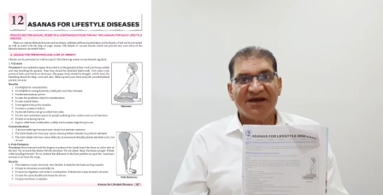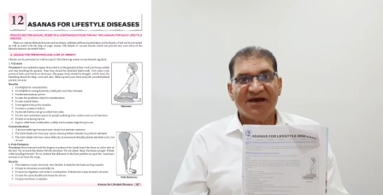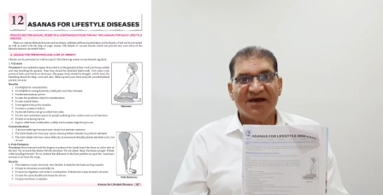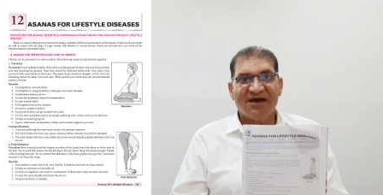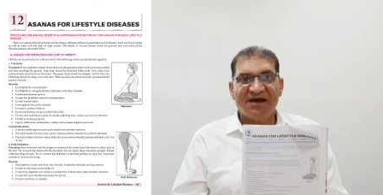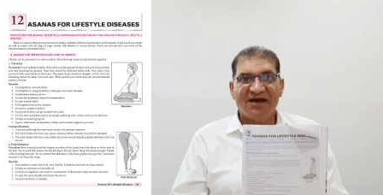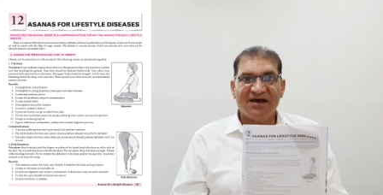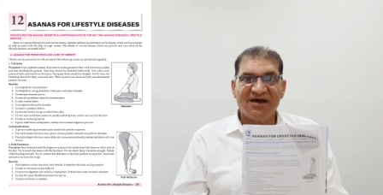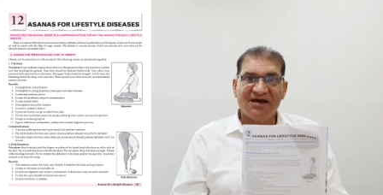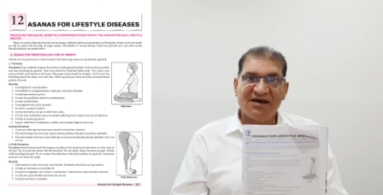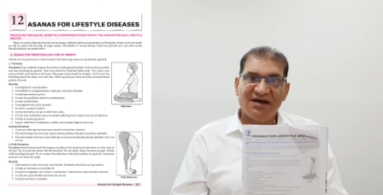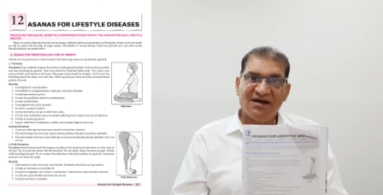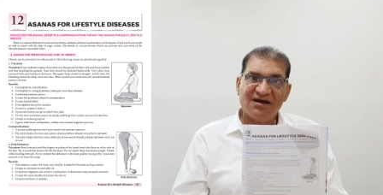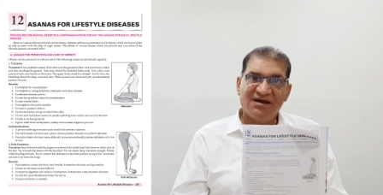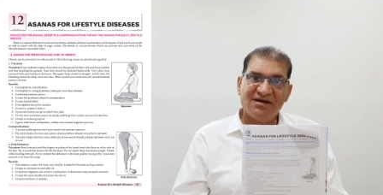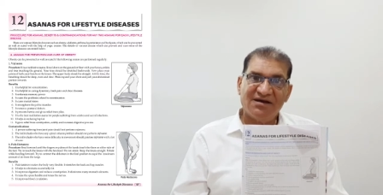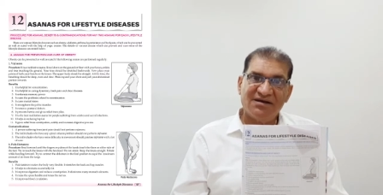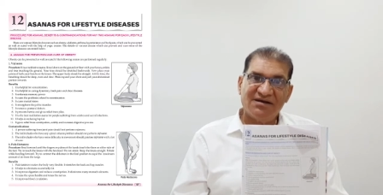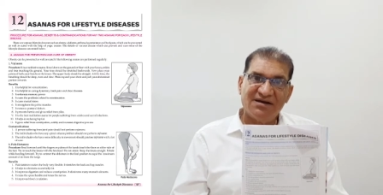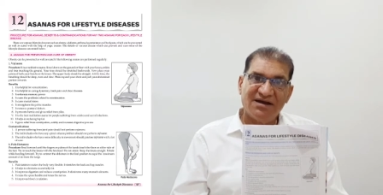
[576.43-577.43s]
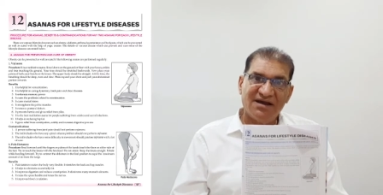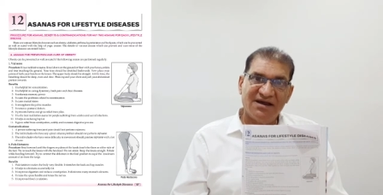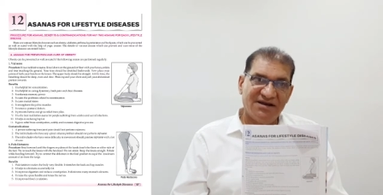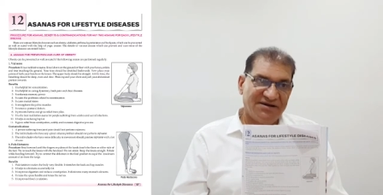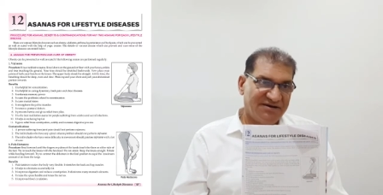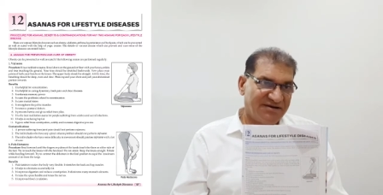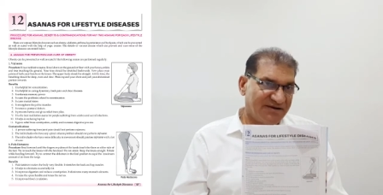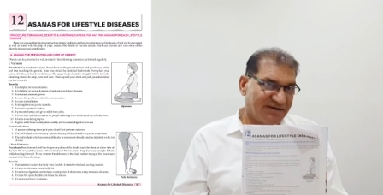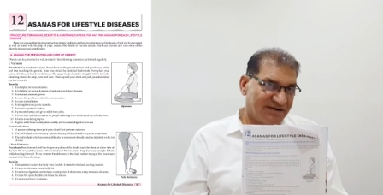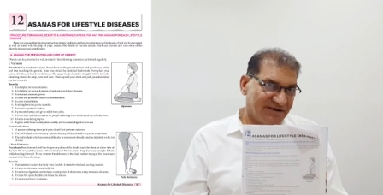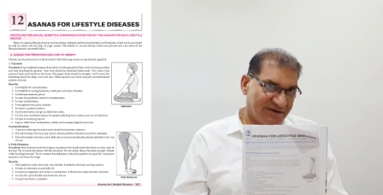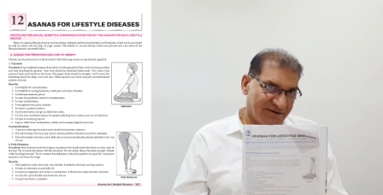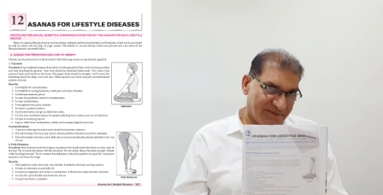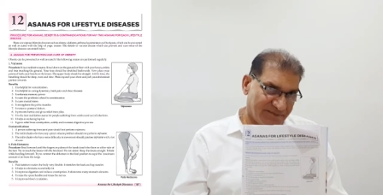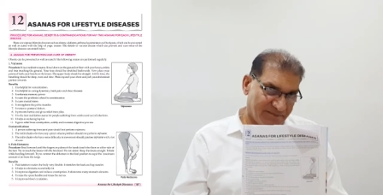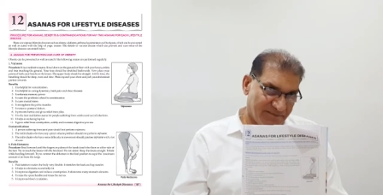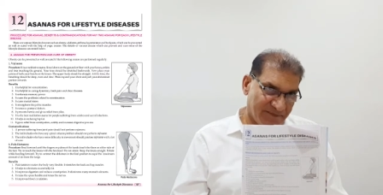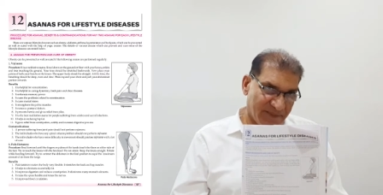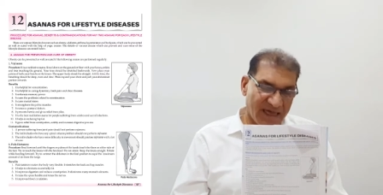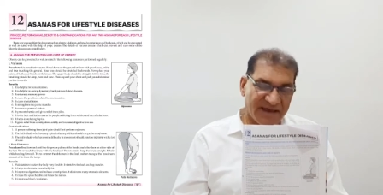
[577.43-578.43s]
and
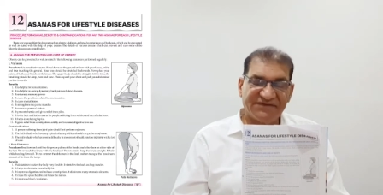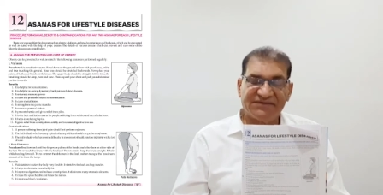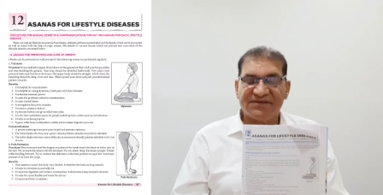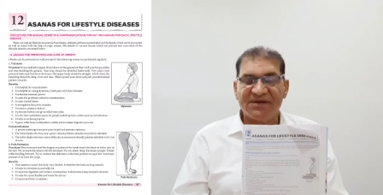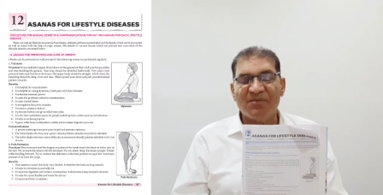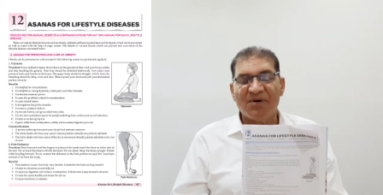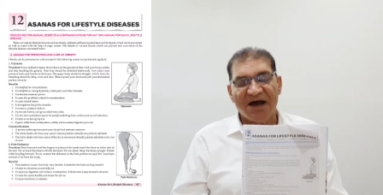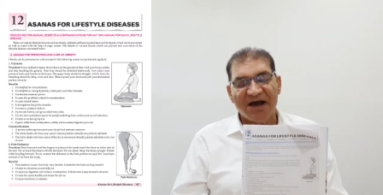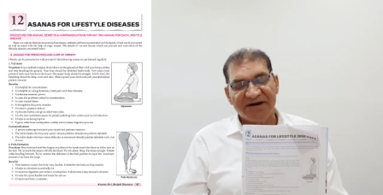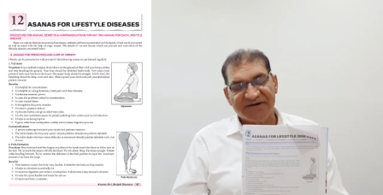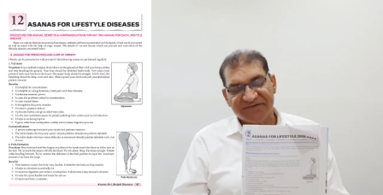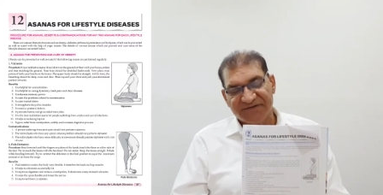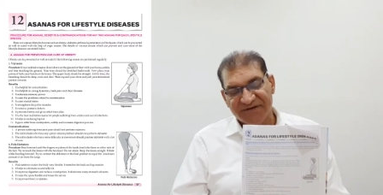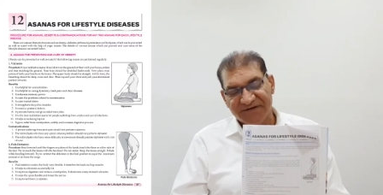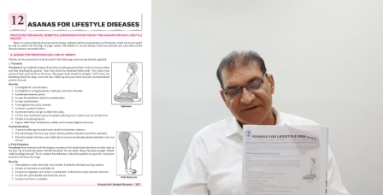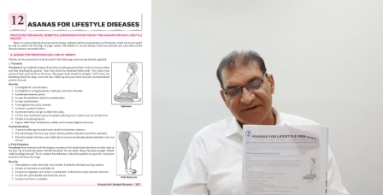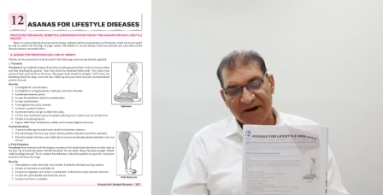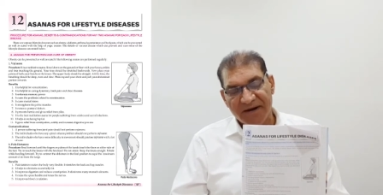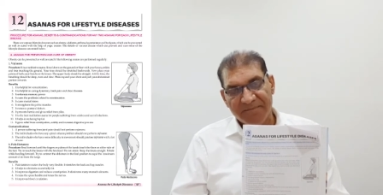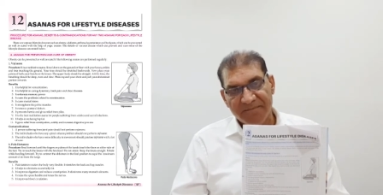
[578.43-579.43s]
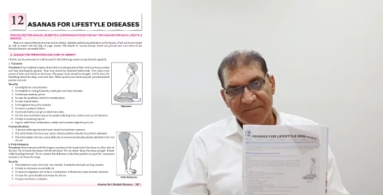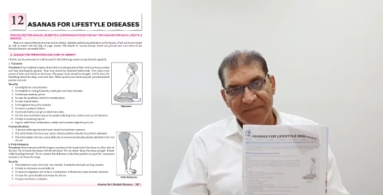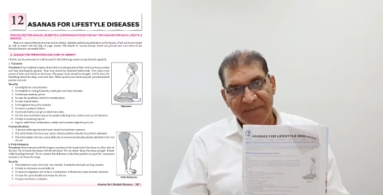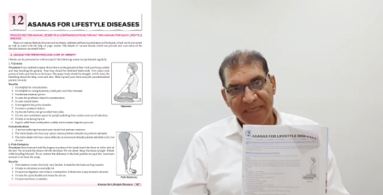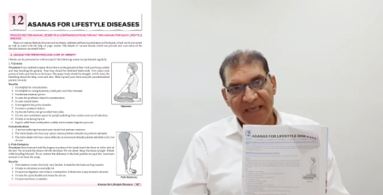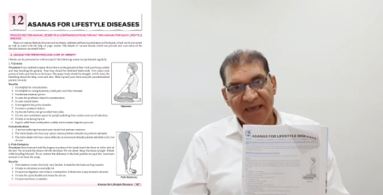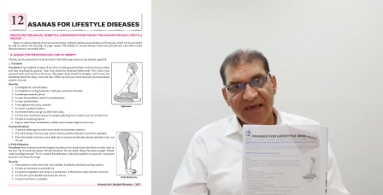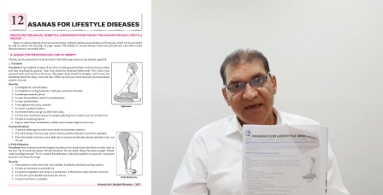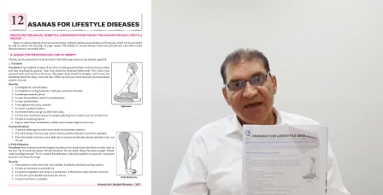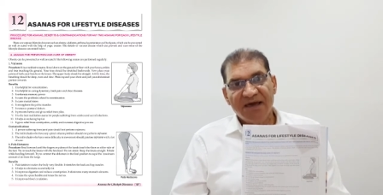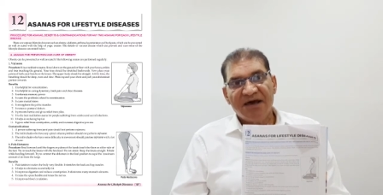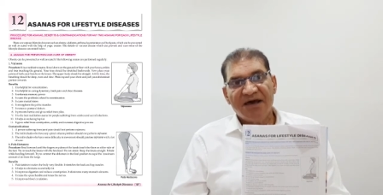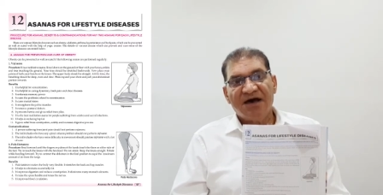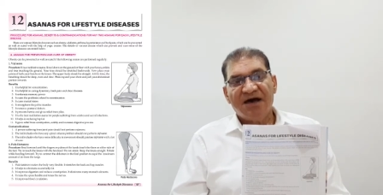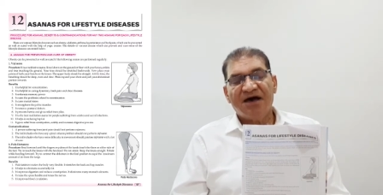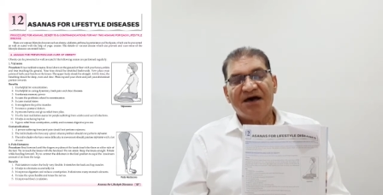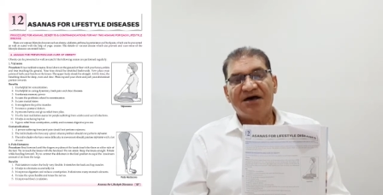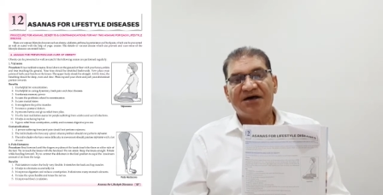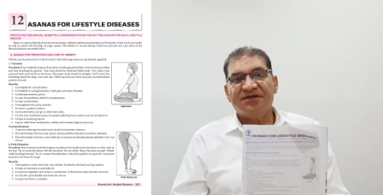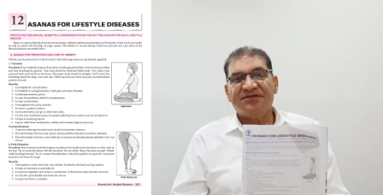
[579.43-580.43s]
asthma,
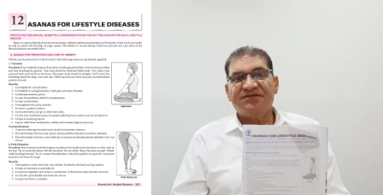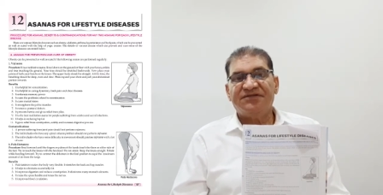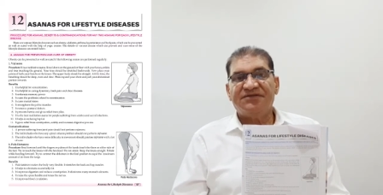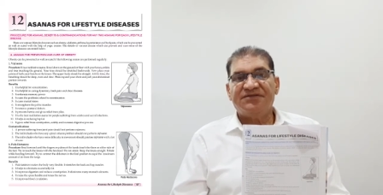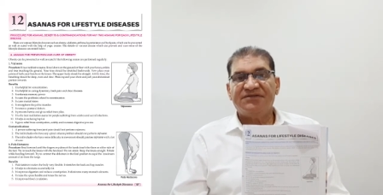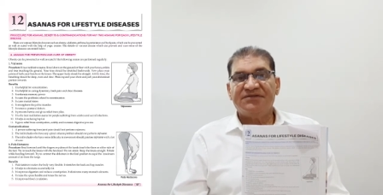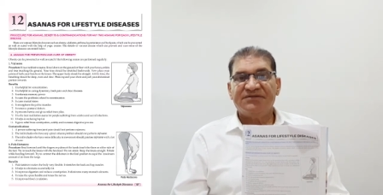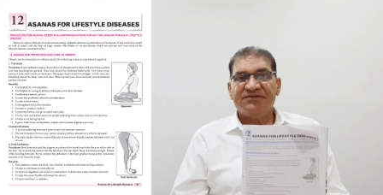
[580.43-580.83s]
etc.